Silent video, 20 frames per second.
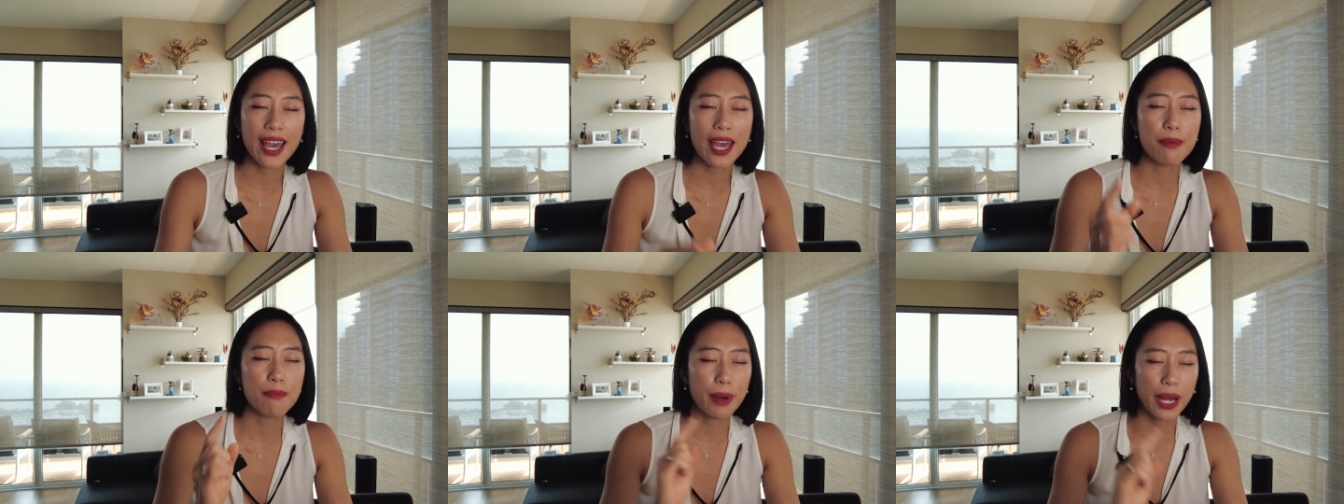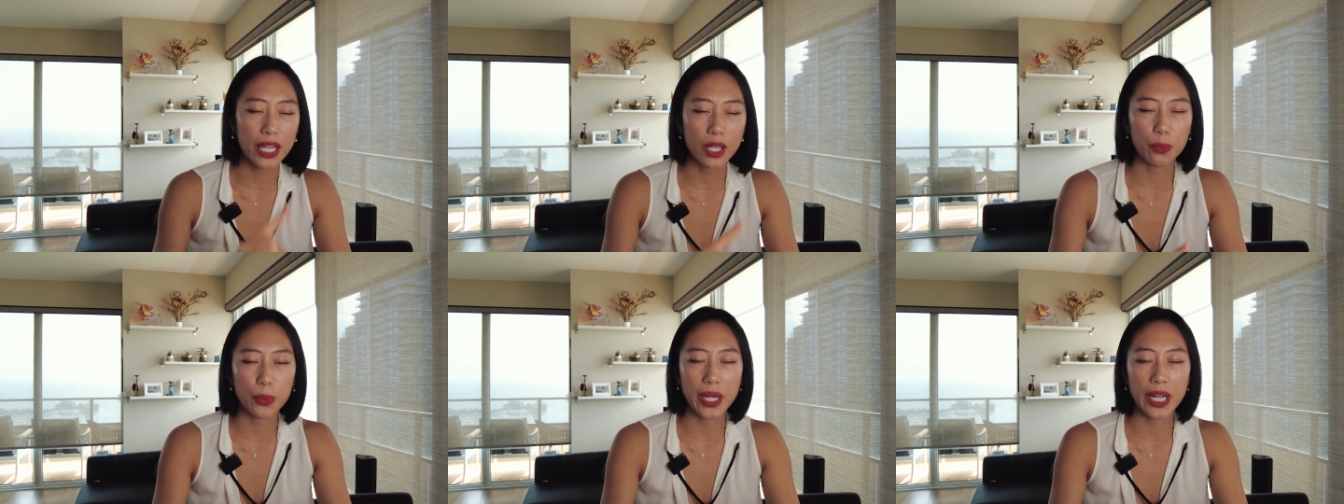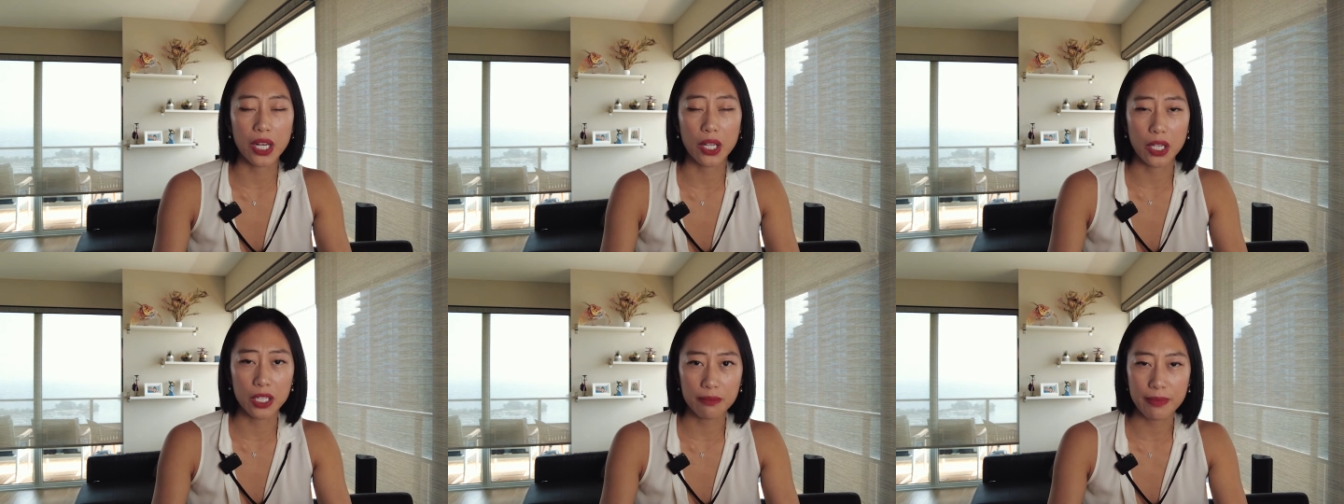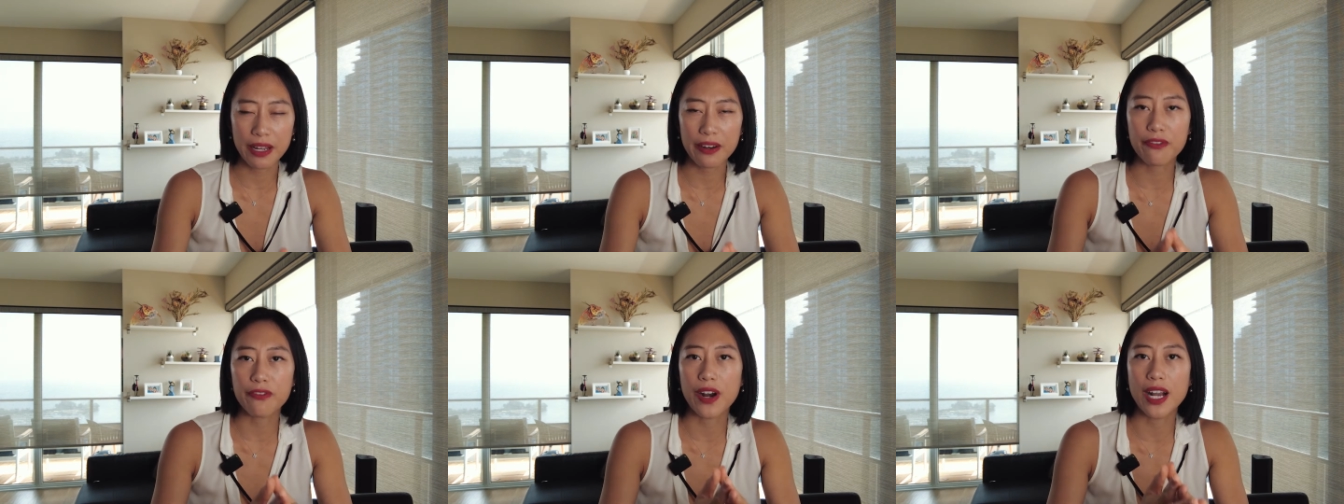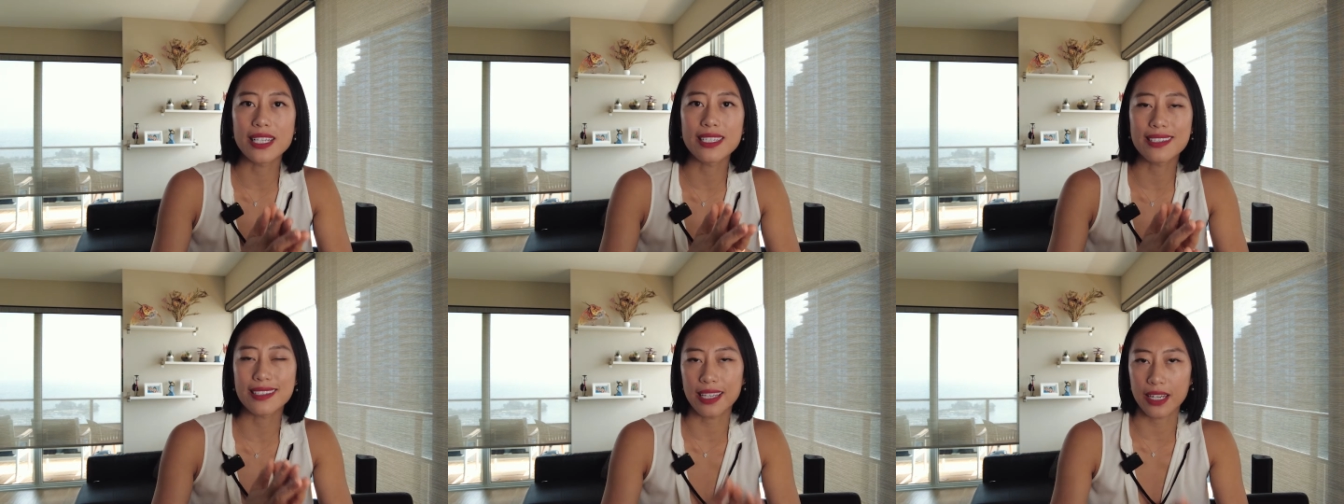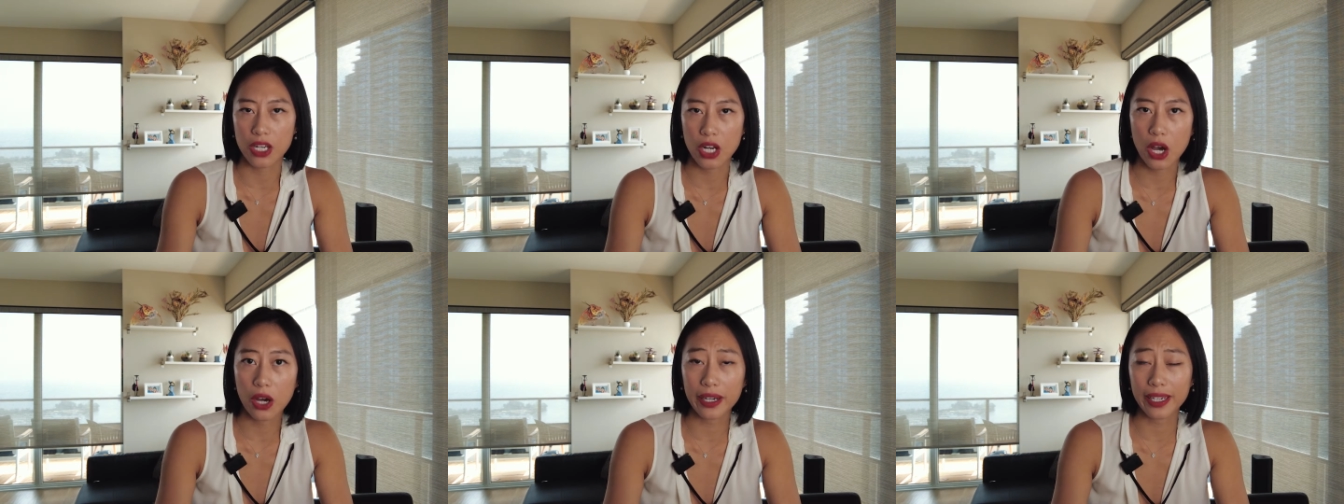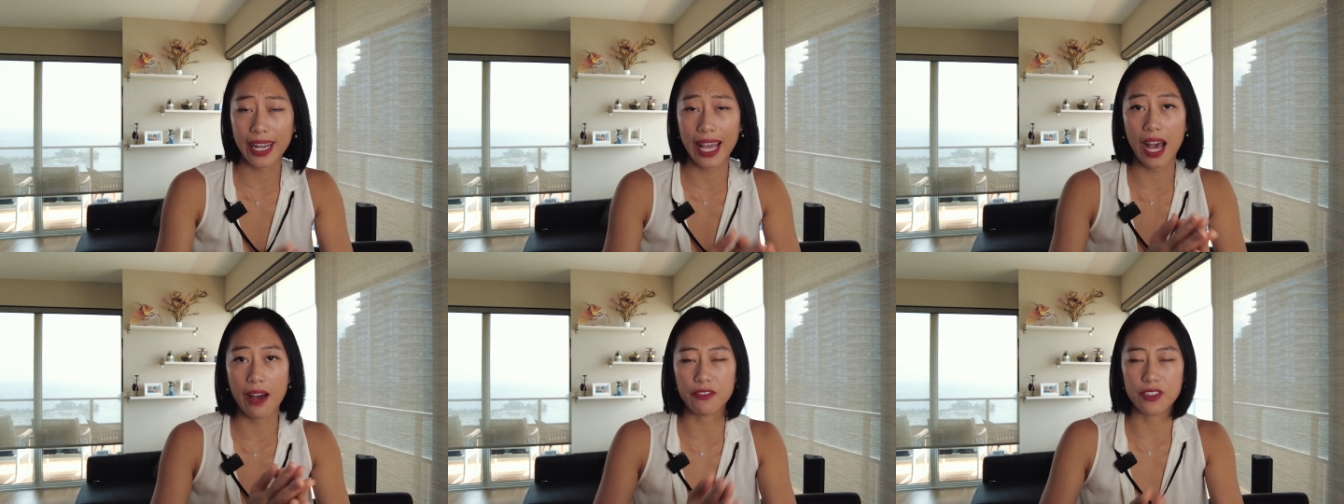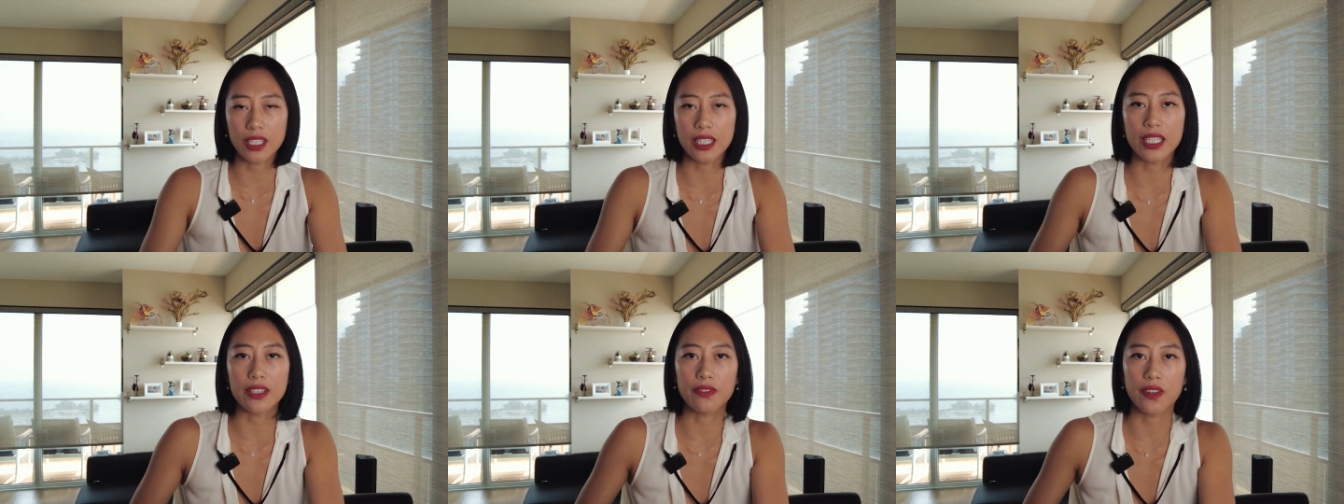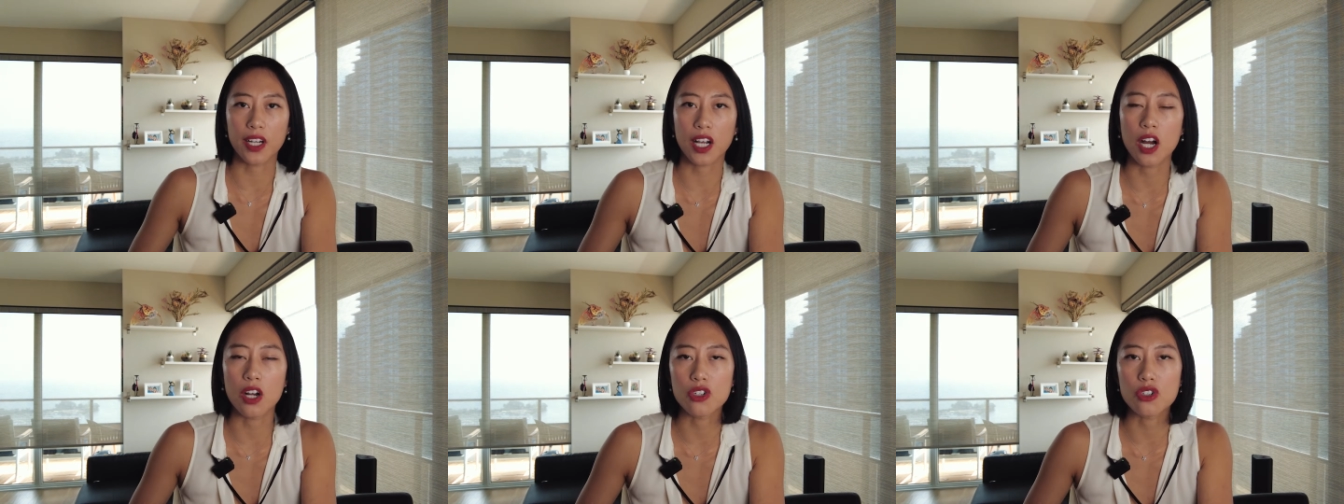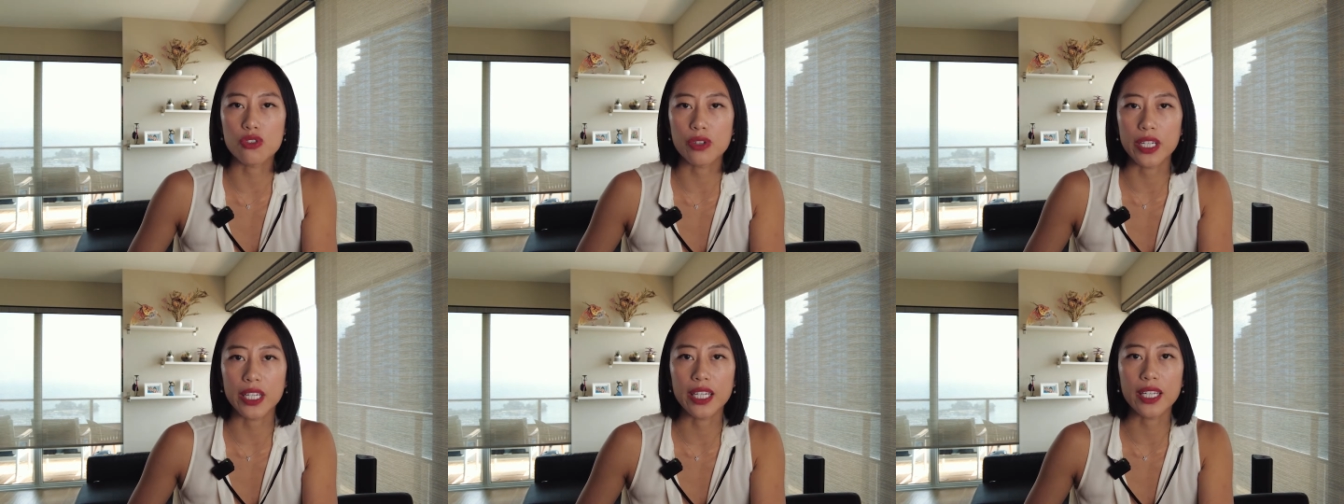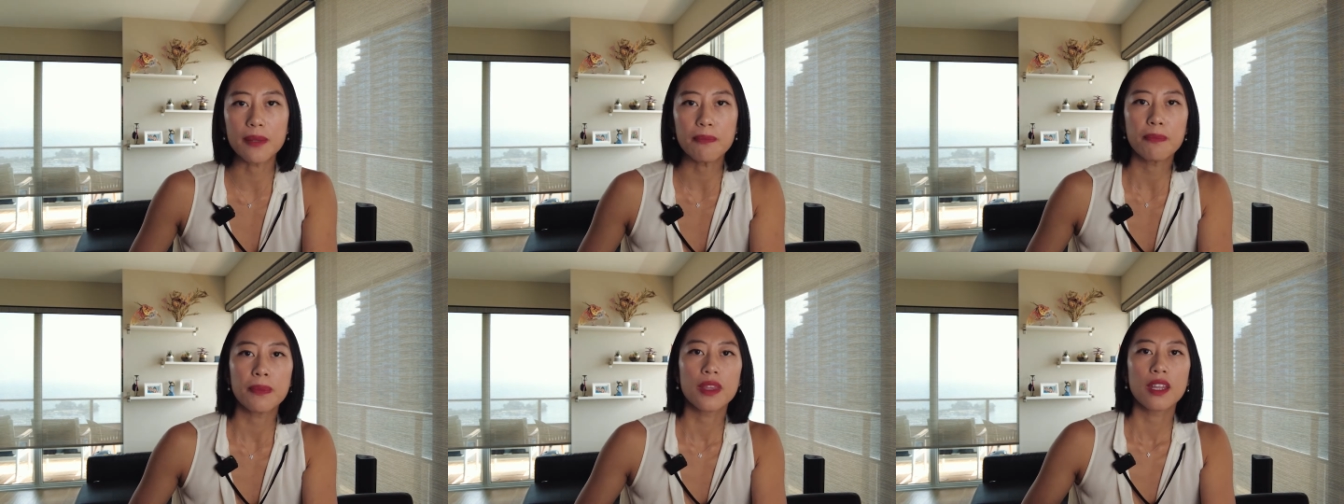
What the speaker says: and by the way, a lot of my friends did not have to leave the country.